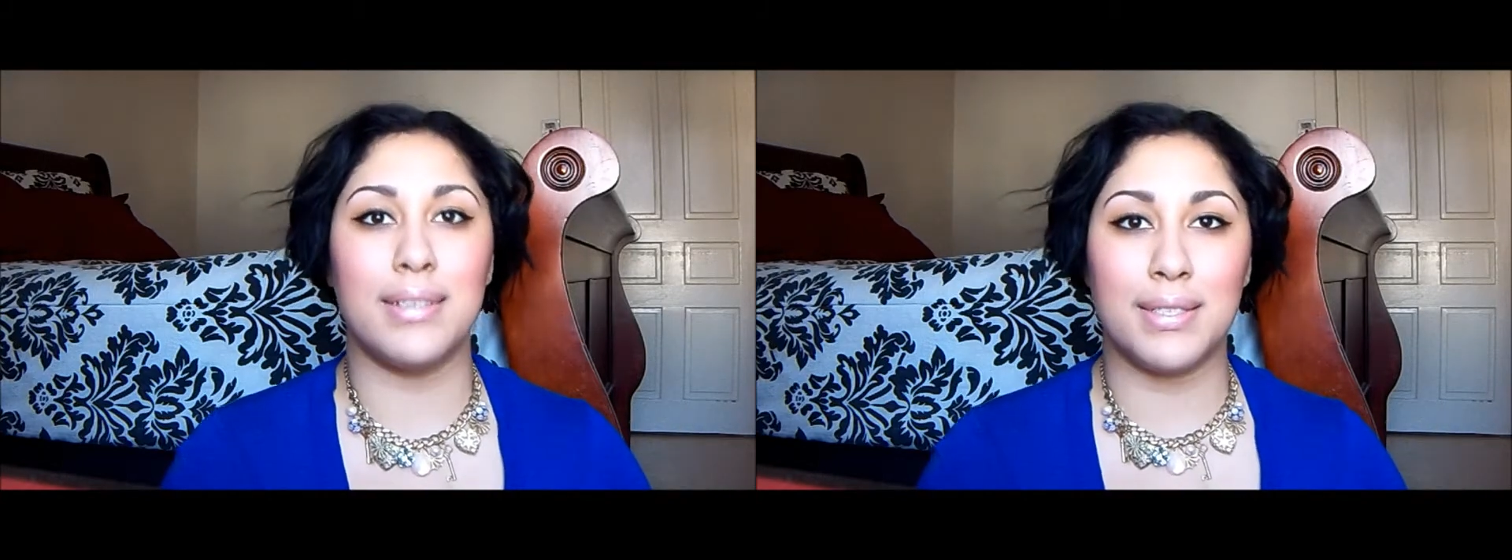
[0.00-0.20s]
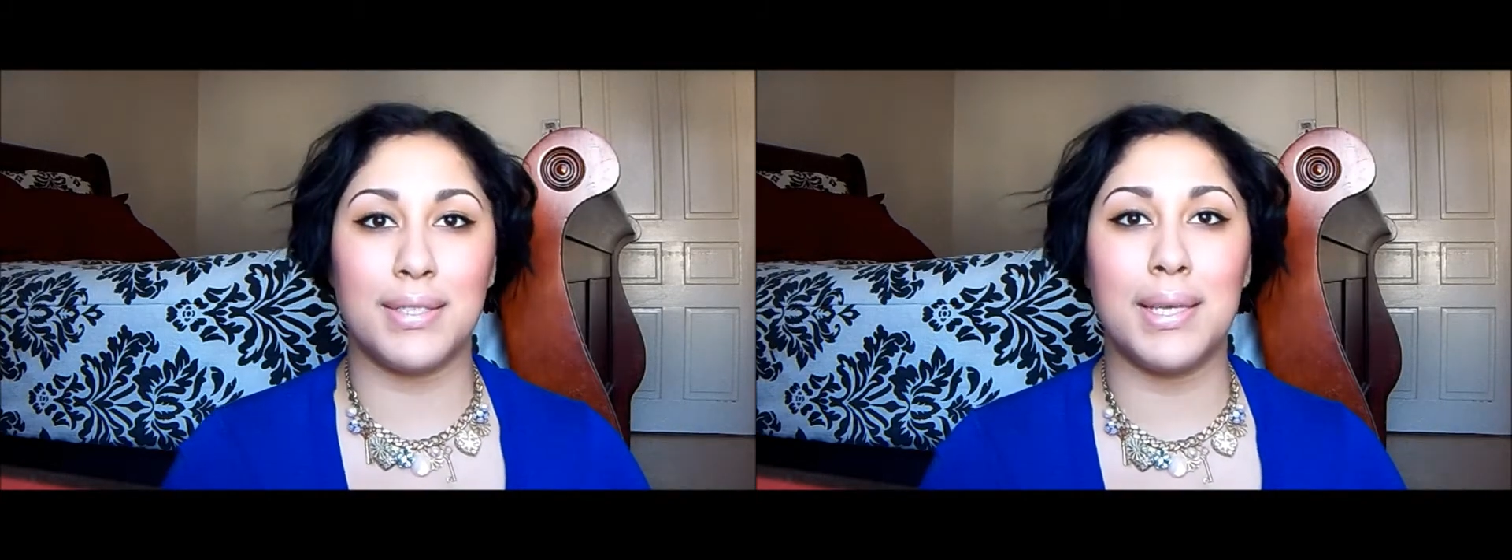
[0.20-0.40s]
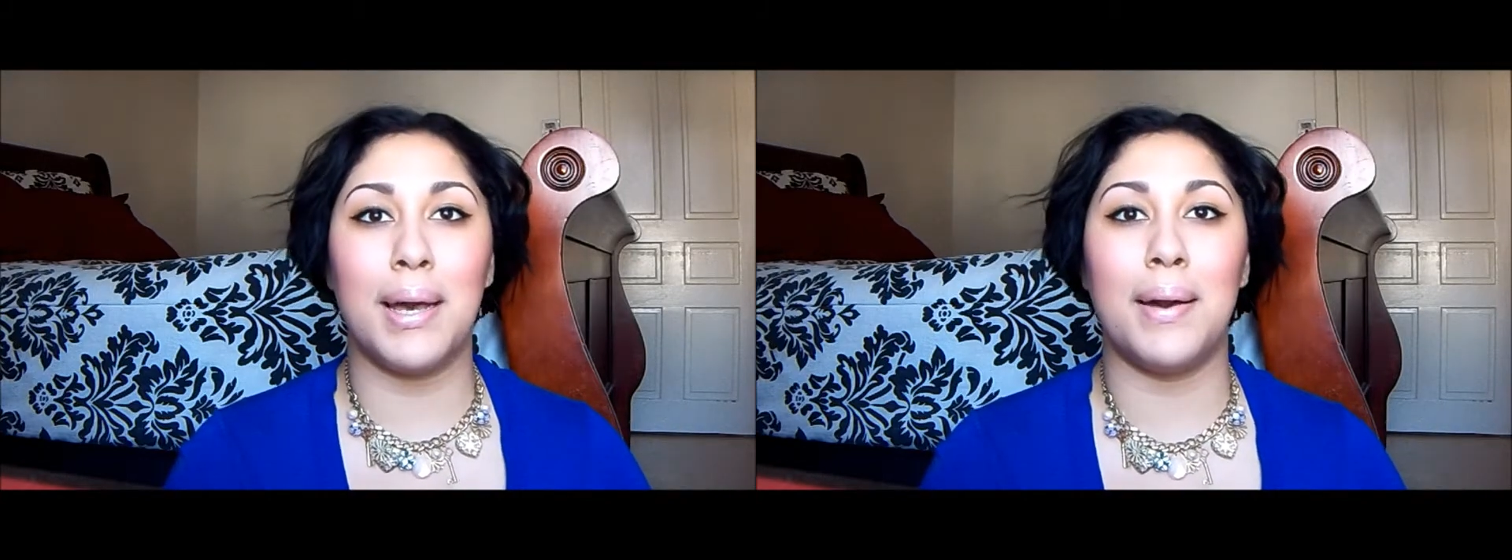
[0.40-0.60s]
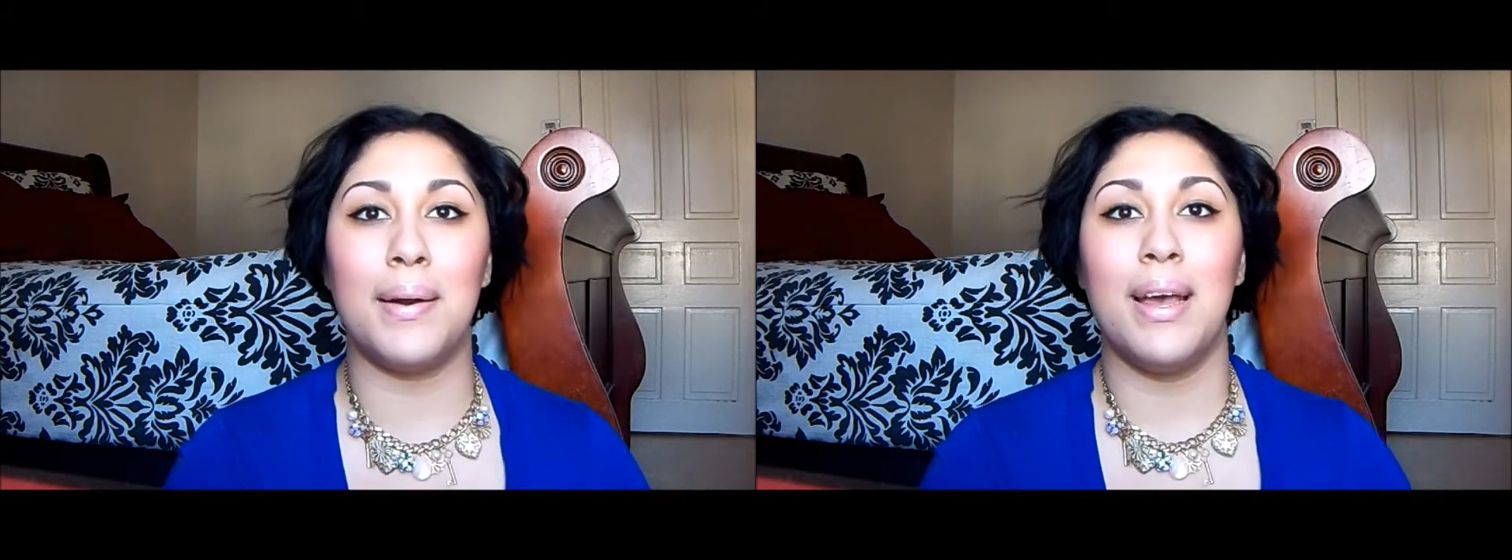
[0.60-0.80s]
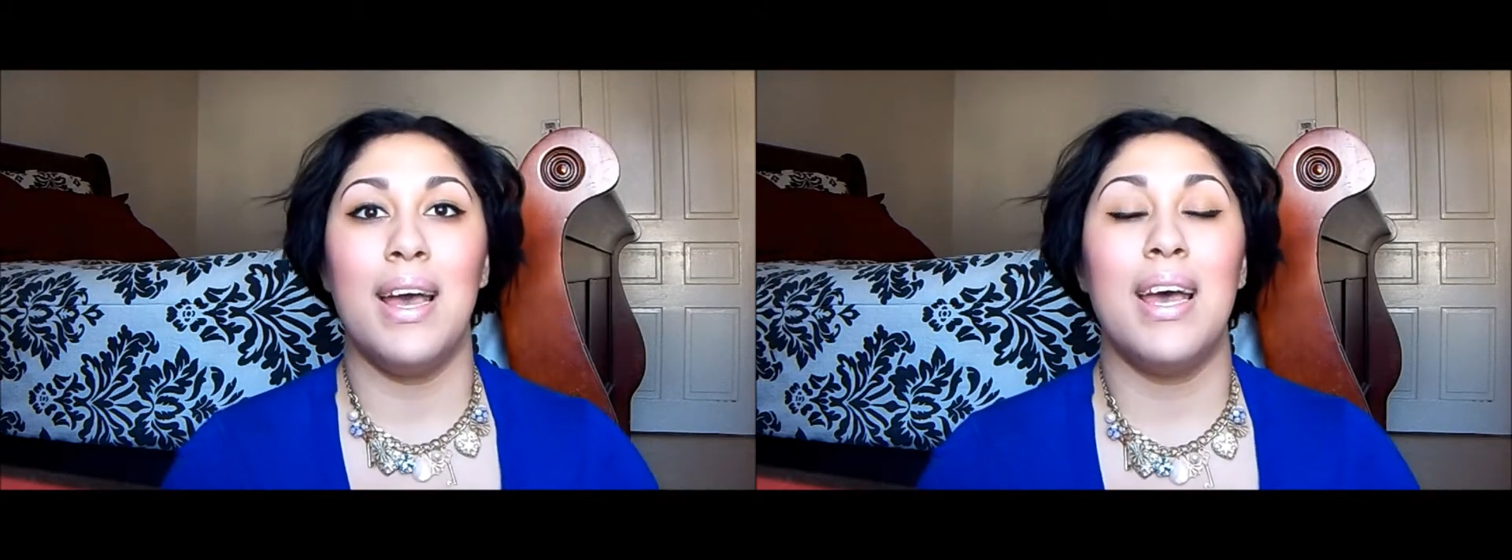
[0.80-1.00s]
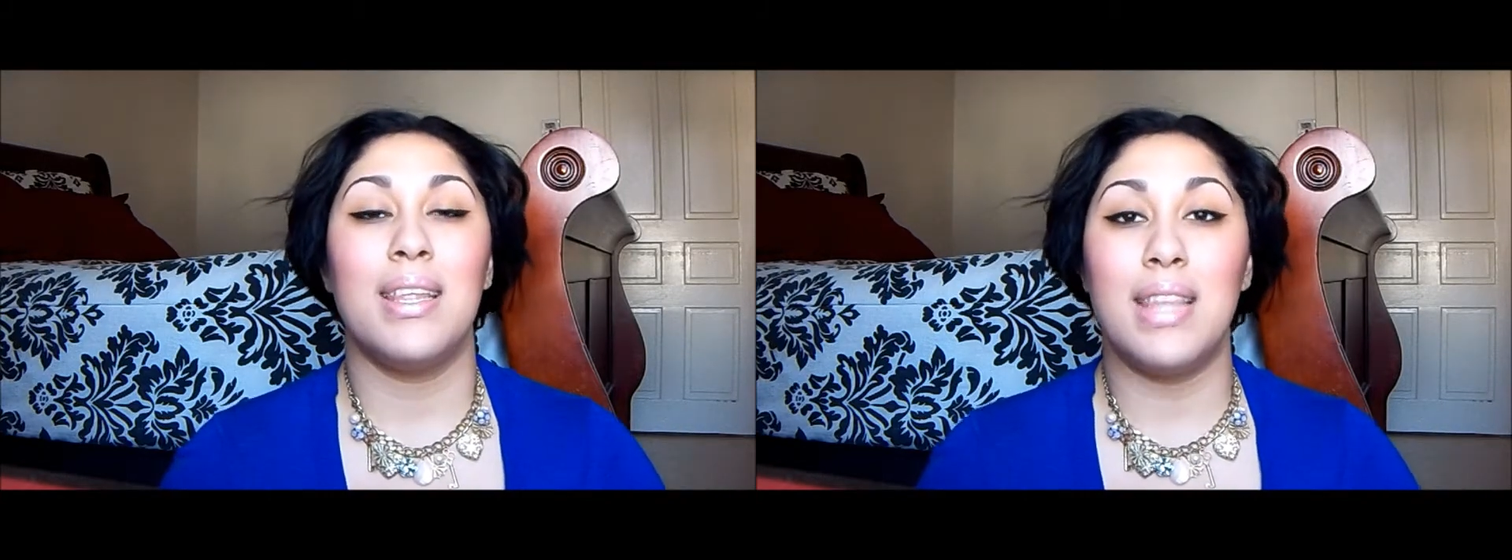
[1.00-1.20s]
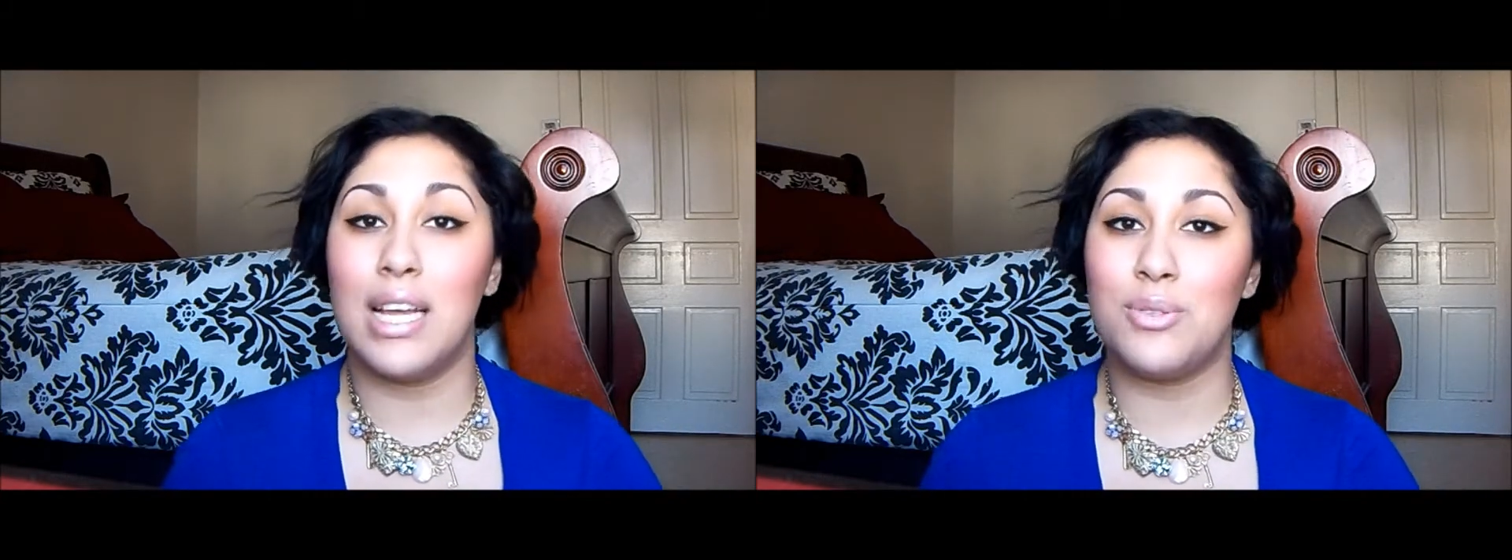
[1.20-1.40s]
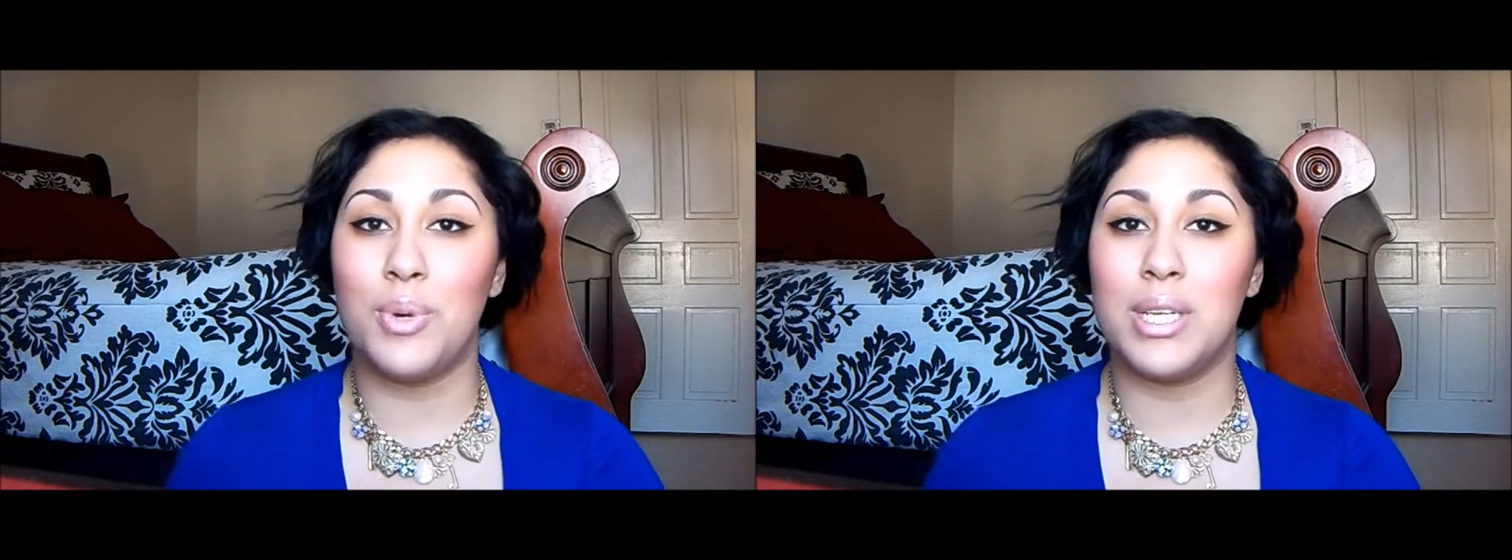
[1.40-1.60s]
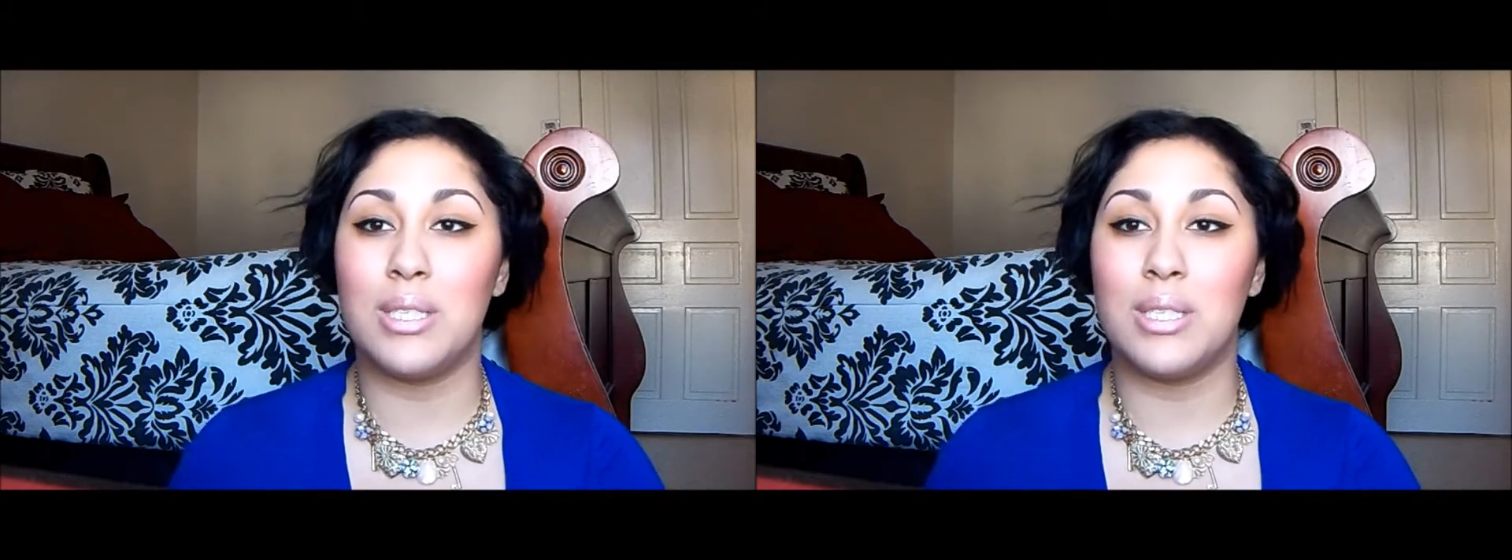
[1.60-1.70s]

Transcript: So that's what